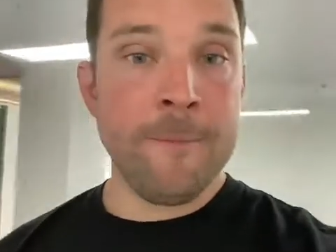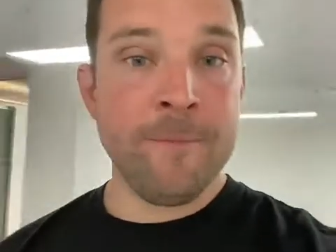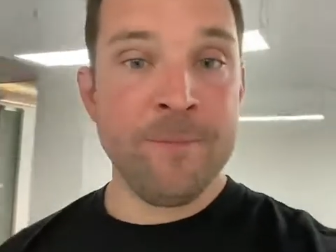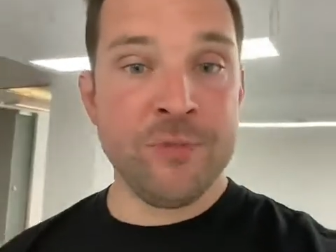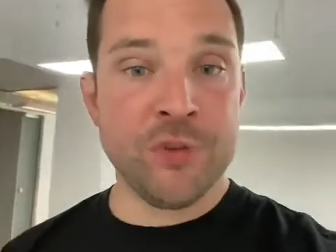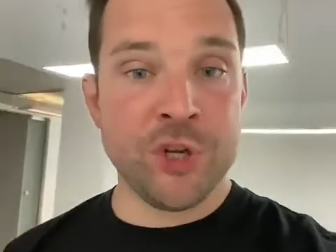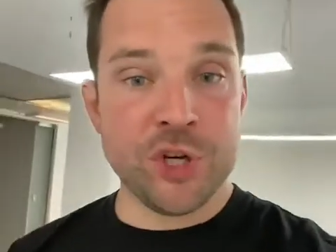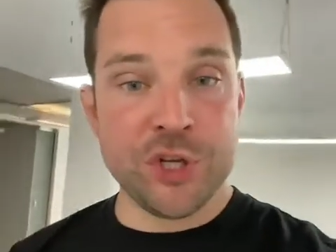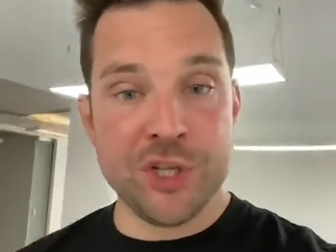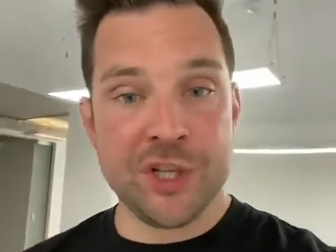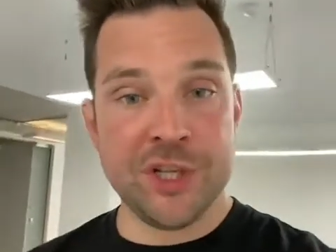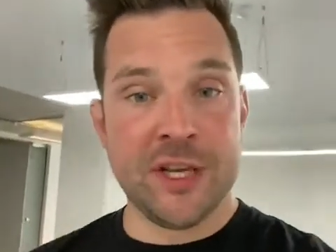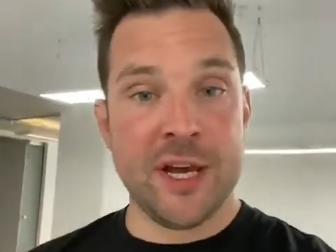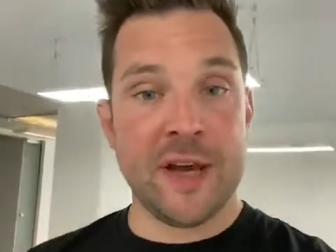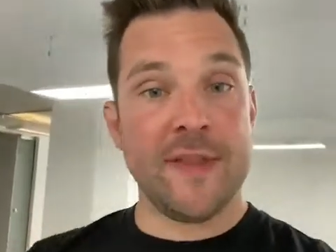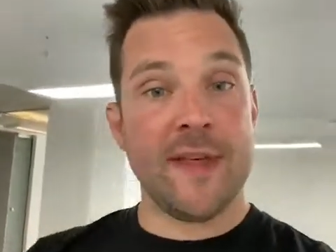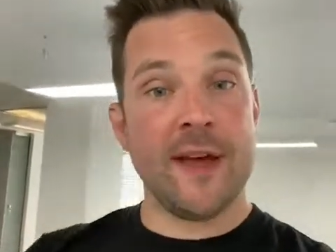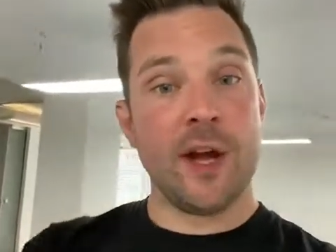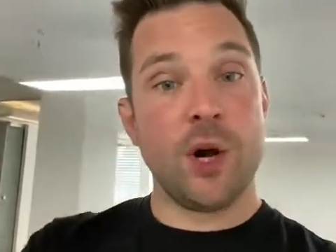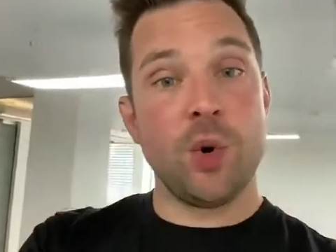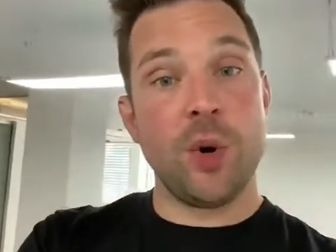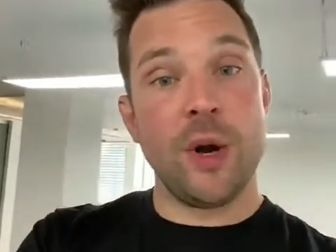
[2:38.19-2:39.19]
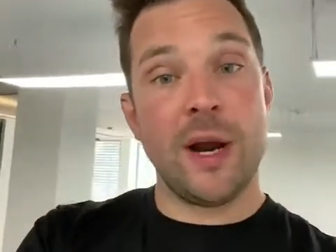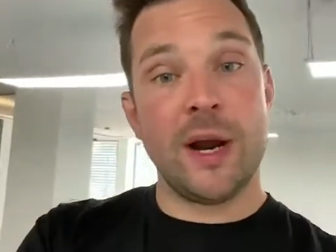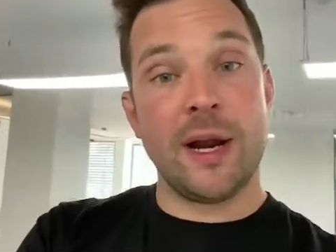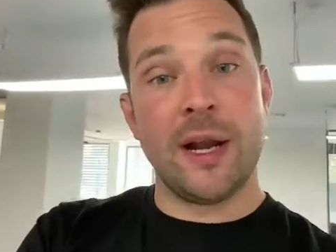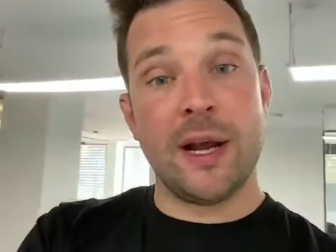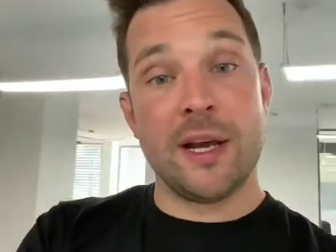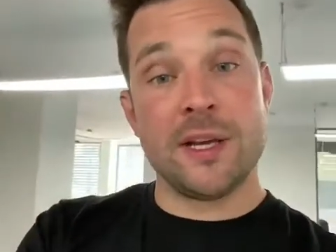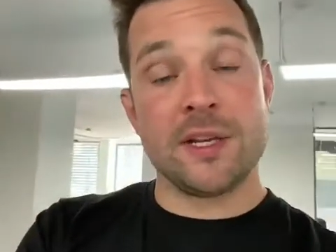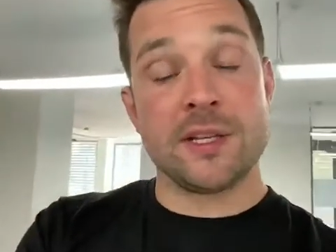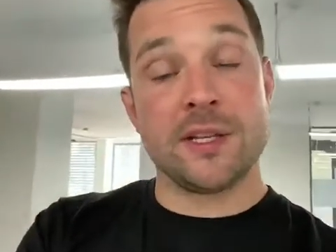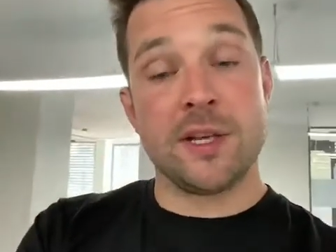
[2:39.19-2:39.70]
just to get there quickly
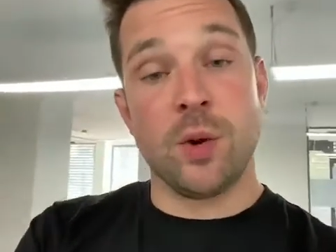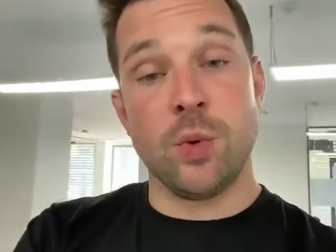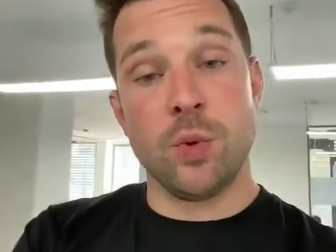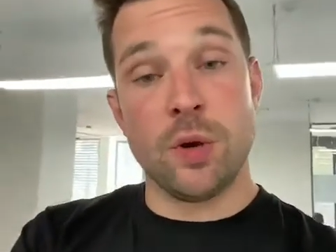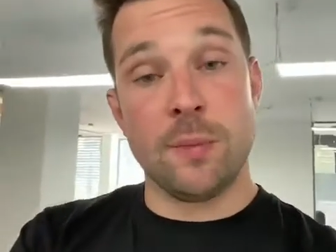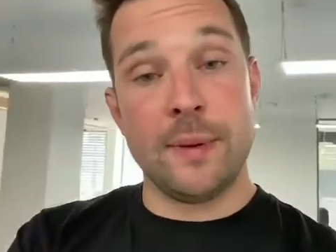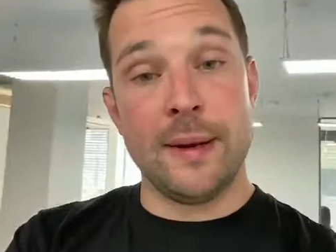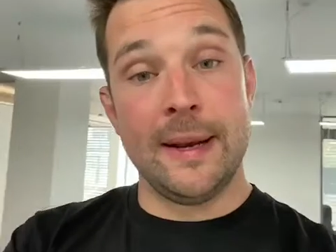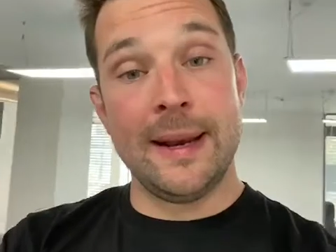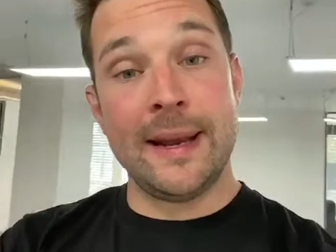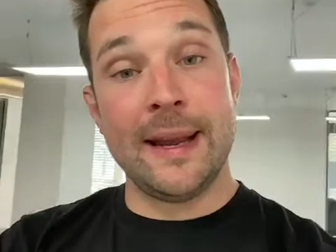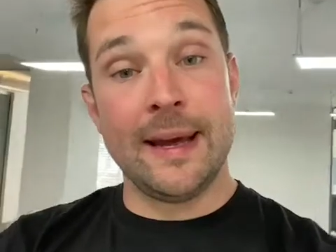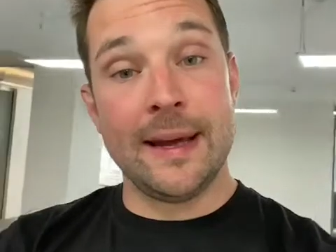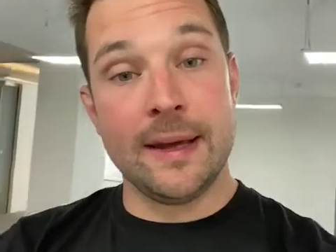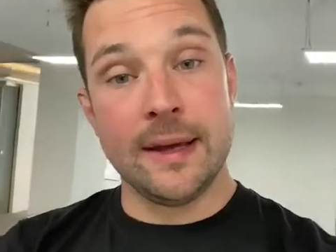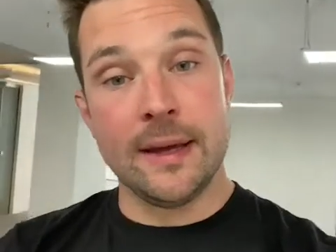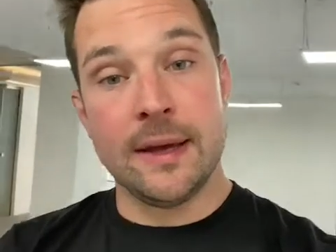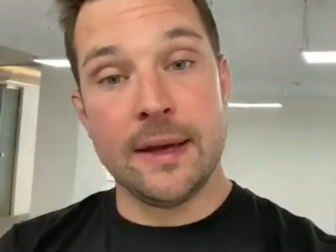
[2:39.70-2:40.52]
because I don't want to be late.